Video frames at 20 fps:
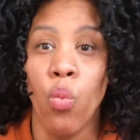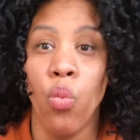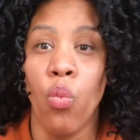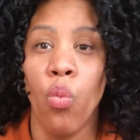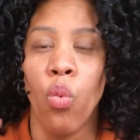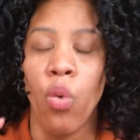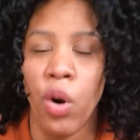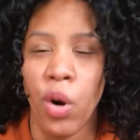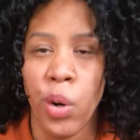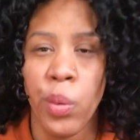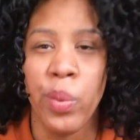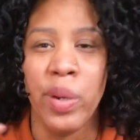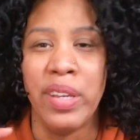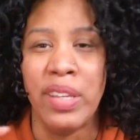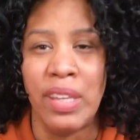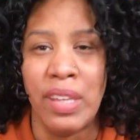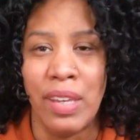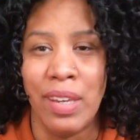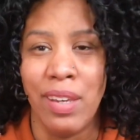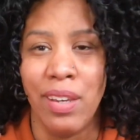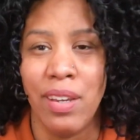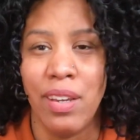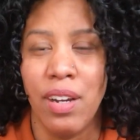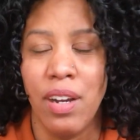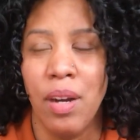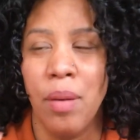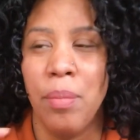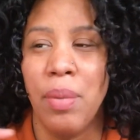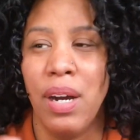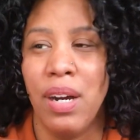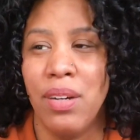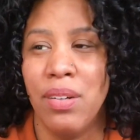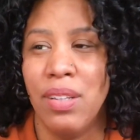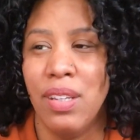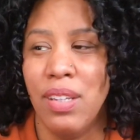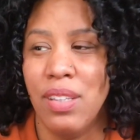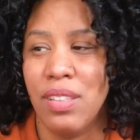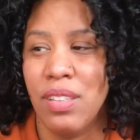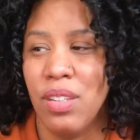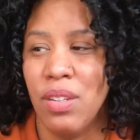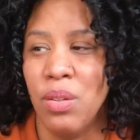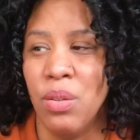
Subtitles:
worrying about it